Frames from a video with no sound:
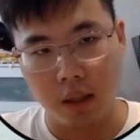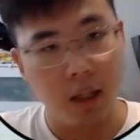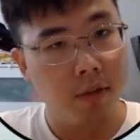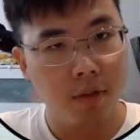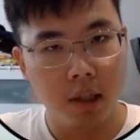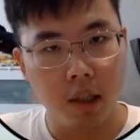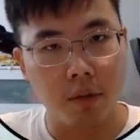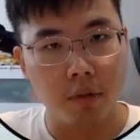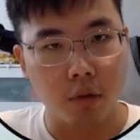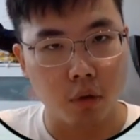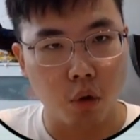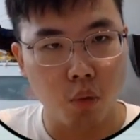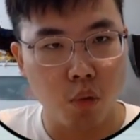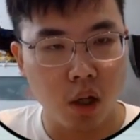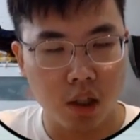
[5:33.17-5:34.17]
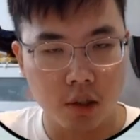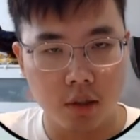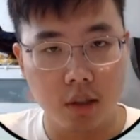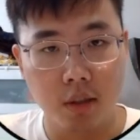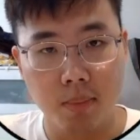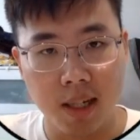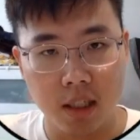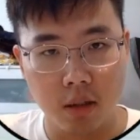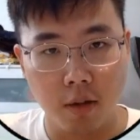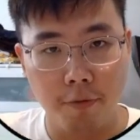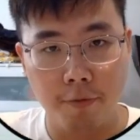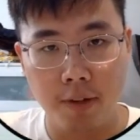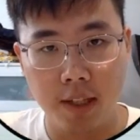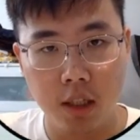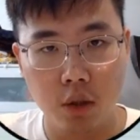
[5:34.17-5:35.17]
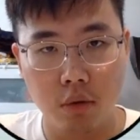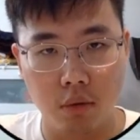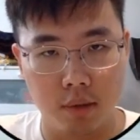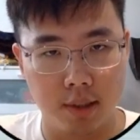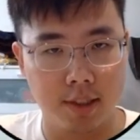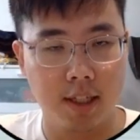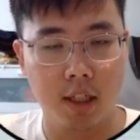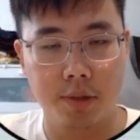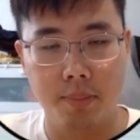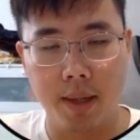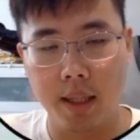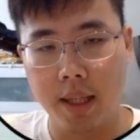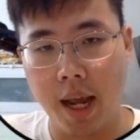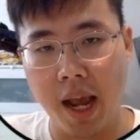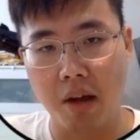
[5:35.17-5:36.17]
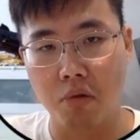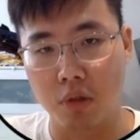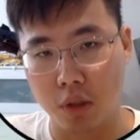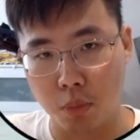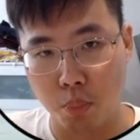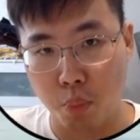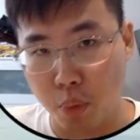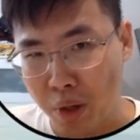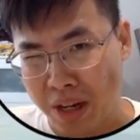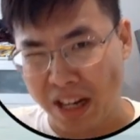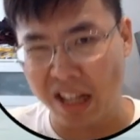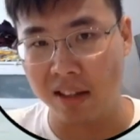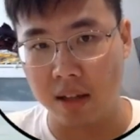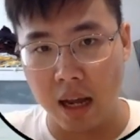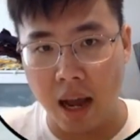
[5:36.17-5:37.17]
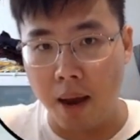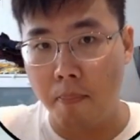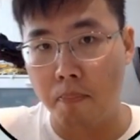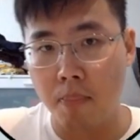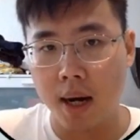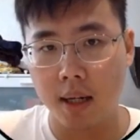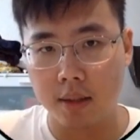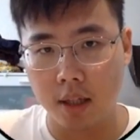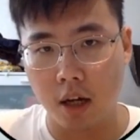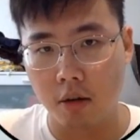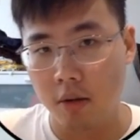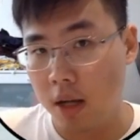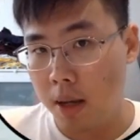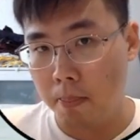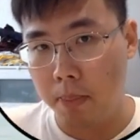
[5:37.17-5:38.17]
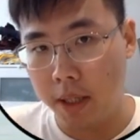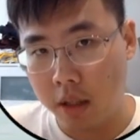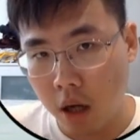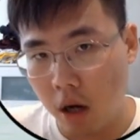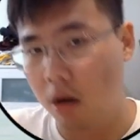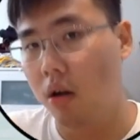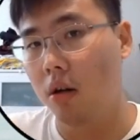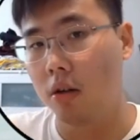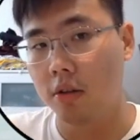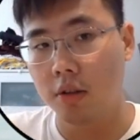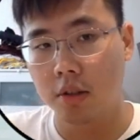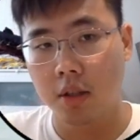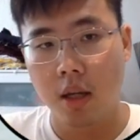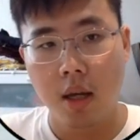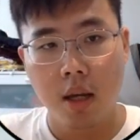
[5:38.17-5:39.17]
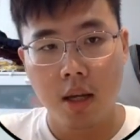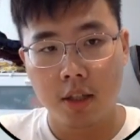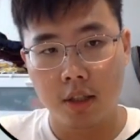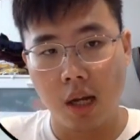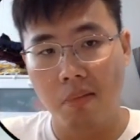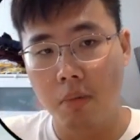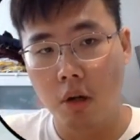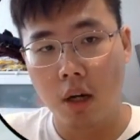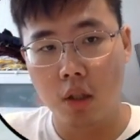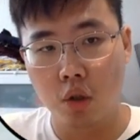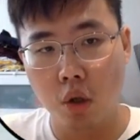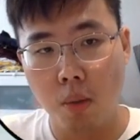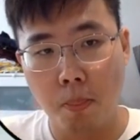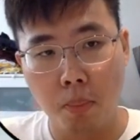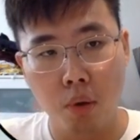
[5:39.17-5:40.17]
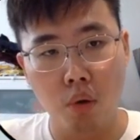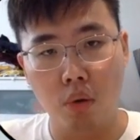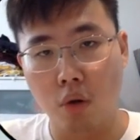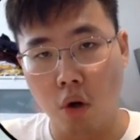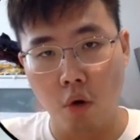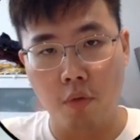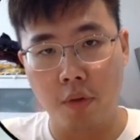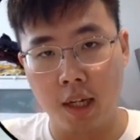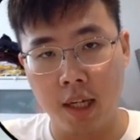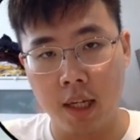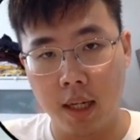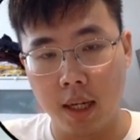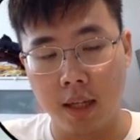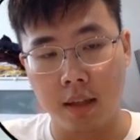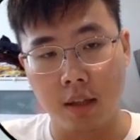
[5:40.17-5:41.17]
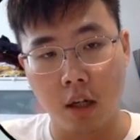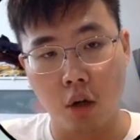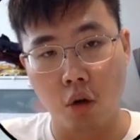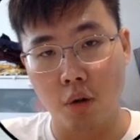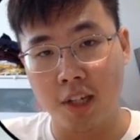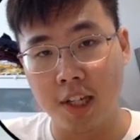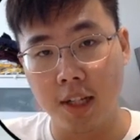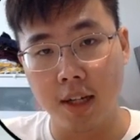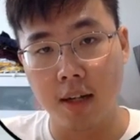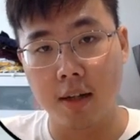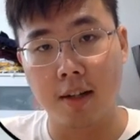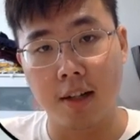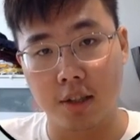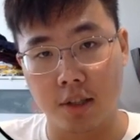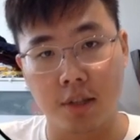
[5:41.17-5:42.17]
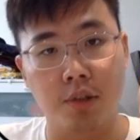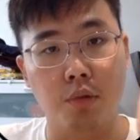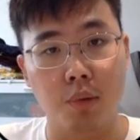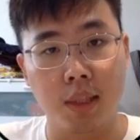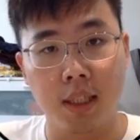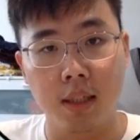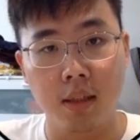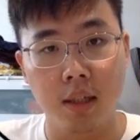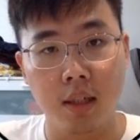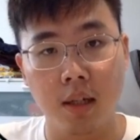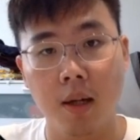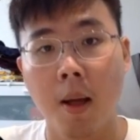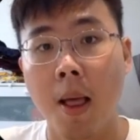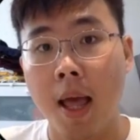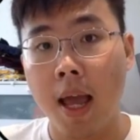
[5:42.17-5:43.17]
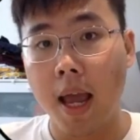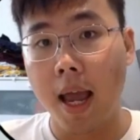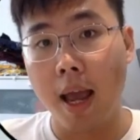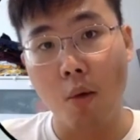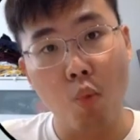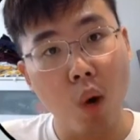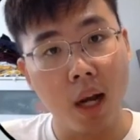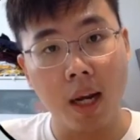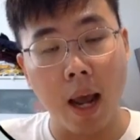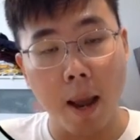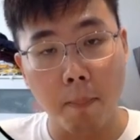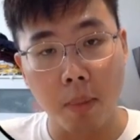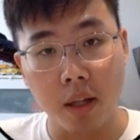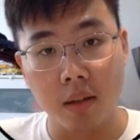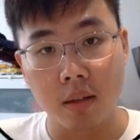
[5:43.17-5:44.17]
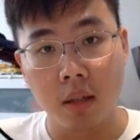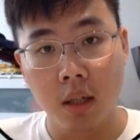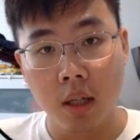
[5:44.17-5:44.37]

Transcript: Even if you don't watch this match, the finish to the 6-man tag was brilliant. I marked out because Samoa Joe put Kofi in the coquina clutch, as you see here. And what happened?